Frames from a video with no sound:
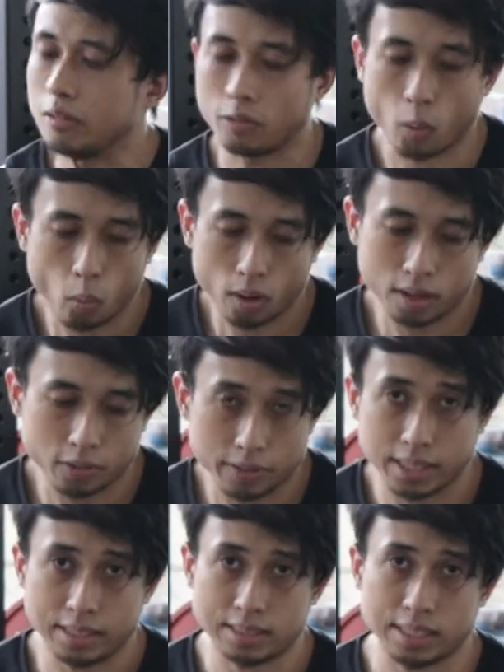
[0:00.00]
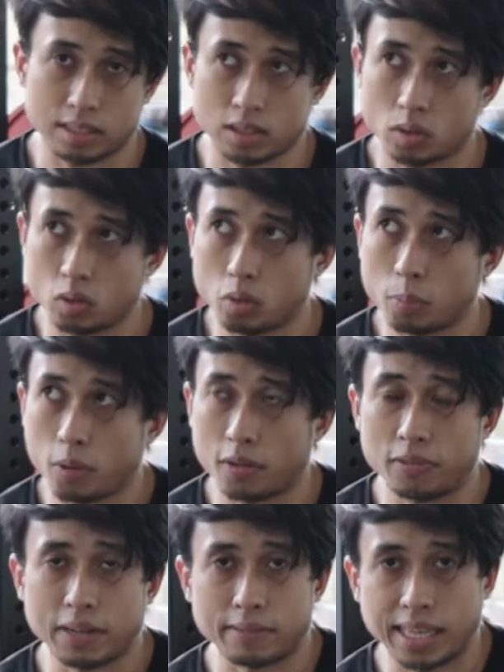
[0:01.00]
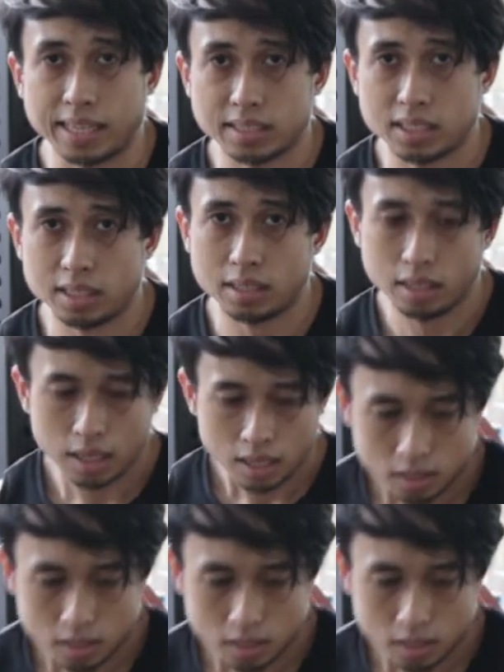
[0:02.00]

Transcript: for one of these, it's 2.5 kg.